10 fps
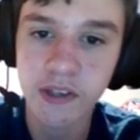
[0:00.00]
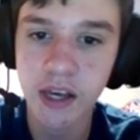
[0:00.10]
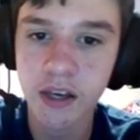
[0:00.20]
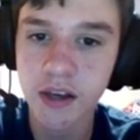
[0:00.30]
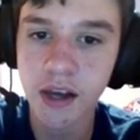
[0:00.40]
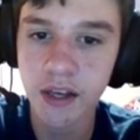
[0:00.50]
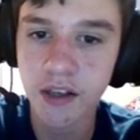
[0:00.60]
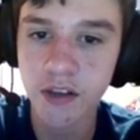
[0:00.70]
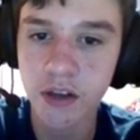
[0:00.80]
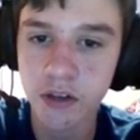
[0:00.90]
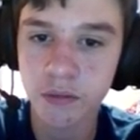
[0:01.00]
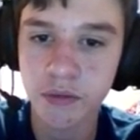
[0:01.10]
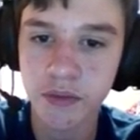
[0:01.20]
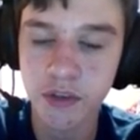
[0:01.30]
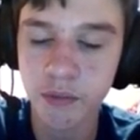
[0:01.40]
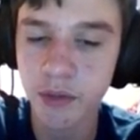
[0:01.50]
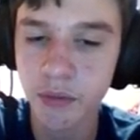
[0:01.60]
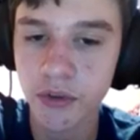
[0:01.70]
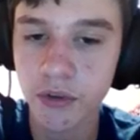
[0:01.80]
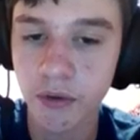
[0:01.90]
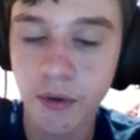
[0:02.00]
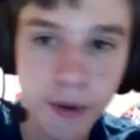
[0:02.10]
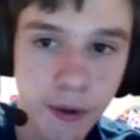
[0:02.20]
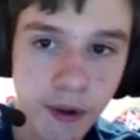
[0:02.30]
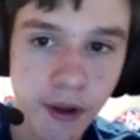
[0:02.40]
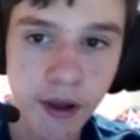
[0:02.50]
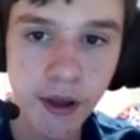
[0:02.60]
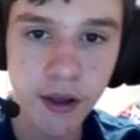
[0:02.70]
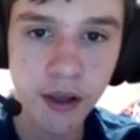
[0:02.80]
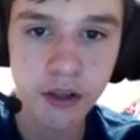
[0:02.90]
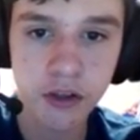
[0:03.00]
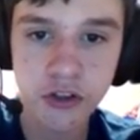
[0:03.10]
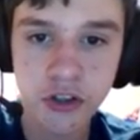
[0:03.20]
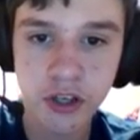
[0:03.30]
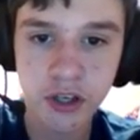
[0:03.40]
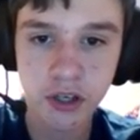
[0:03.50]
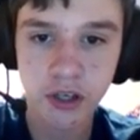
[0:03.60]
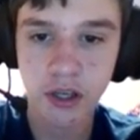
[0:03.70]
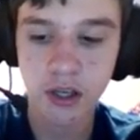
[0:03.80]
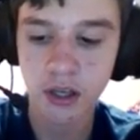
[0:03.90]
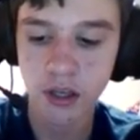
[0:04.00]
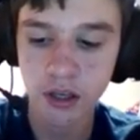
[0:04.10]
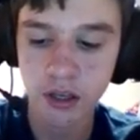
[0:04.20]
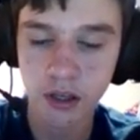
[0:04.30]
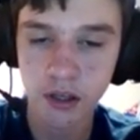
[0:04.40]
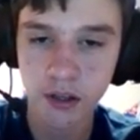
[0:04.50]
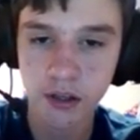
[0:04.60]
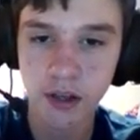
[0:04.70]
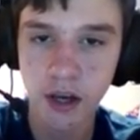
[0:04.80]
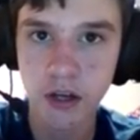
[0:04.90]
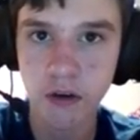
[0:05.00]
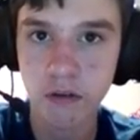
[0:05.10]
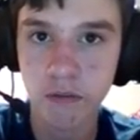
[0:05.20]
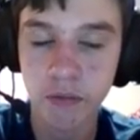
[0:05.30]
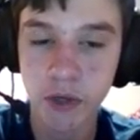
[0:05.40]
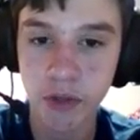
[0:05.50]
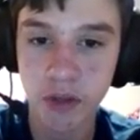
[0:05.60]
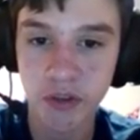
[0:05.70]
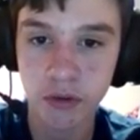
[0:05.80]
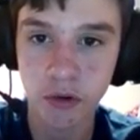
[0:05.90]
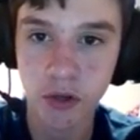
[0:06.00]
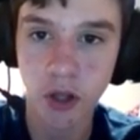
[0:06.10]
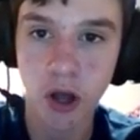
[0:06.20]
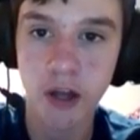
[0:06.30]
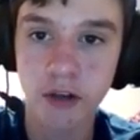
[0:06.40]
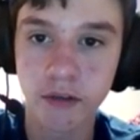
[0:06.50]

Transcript: I can, I can tell some people. Usually, I know when people have been through a lot.